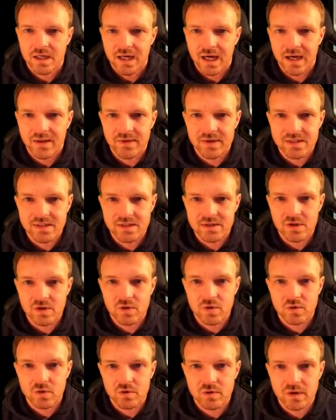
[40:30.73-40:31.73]
and this is the
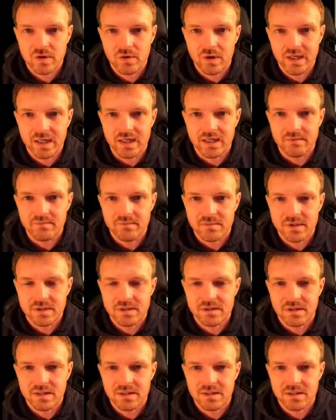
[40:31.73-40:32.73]
cauda equina.
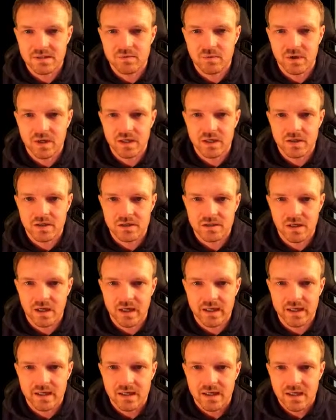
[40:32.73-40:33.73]
This is what it looks
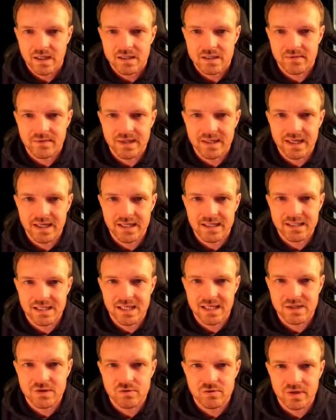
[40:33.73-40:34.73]
like. So it is
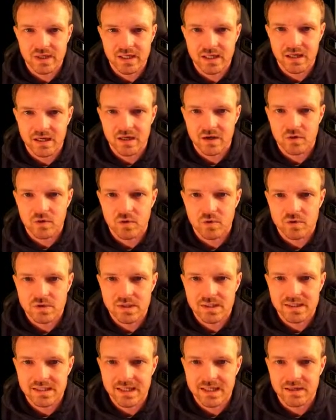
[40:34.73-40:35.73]
literally like a
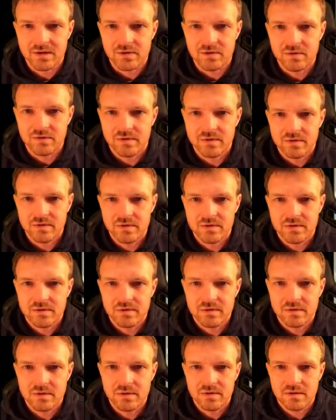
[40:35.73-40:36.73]
horse's tail.
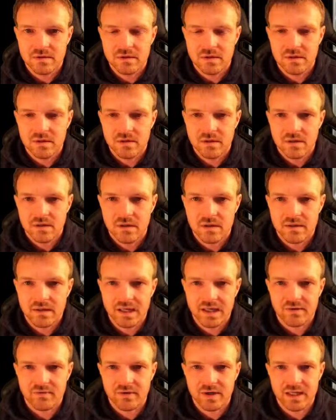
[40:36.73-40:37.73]

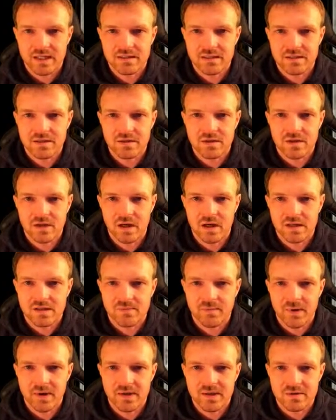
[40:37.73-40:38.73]
Thankfully, it doesn't look like a
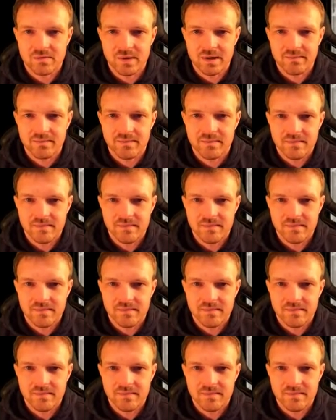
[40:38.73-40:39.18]
spider's web.